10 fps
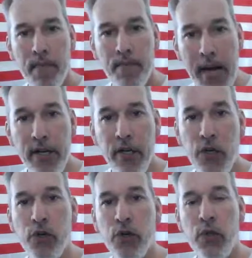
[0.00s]

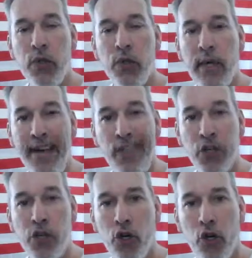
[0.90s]
Ministers and the
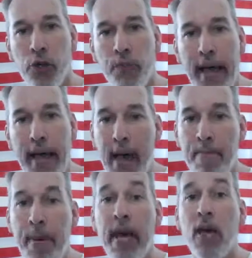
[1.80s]
church play
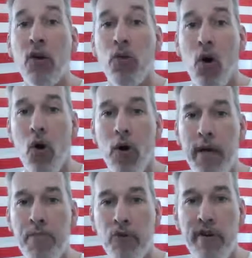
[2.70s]
a big role
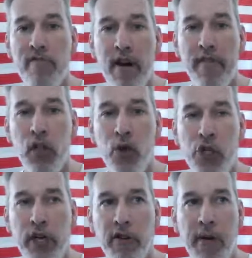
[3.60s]
in
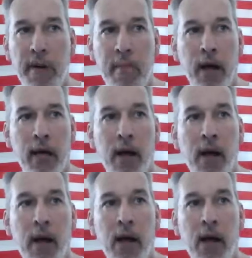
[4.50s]
pre-revolutionary America.